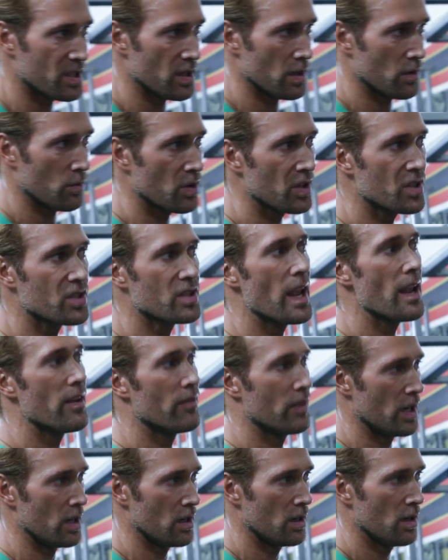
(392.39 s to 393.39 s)
here. We're
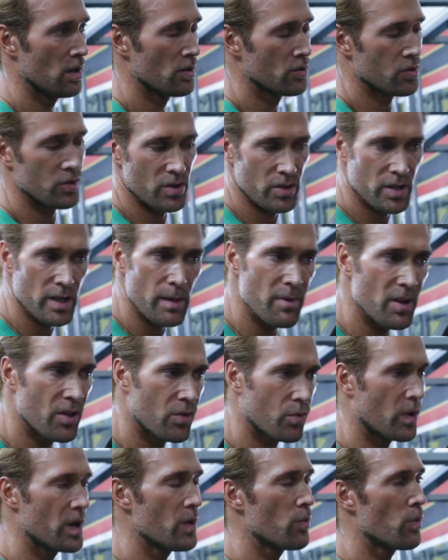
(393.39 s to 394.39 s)
saving it. So just give me
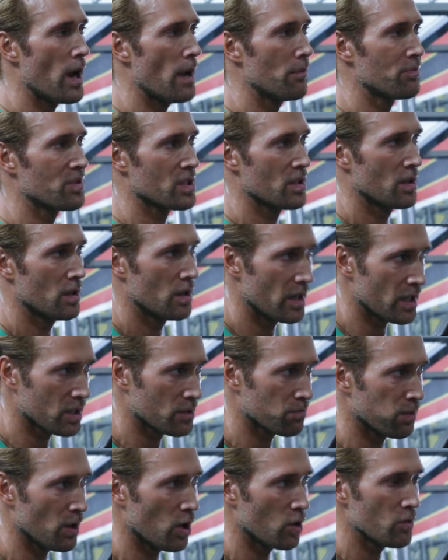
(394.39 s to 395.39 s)
3 reps,
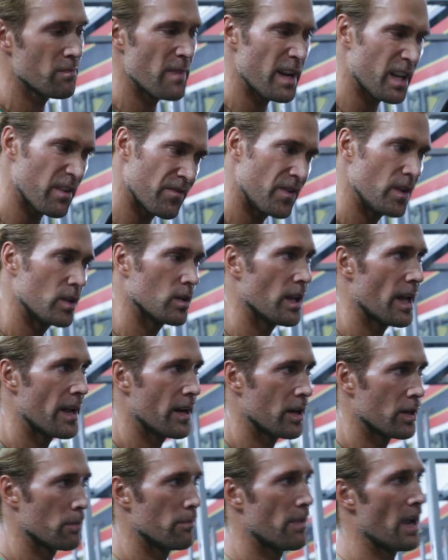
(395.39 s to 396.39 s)
explode, make it feel
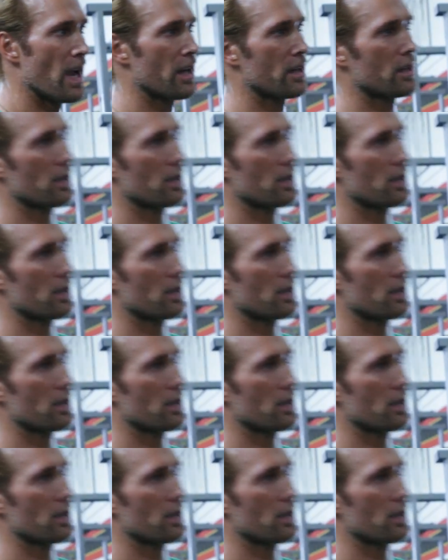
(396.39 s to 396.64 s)
light on the back.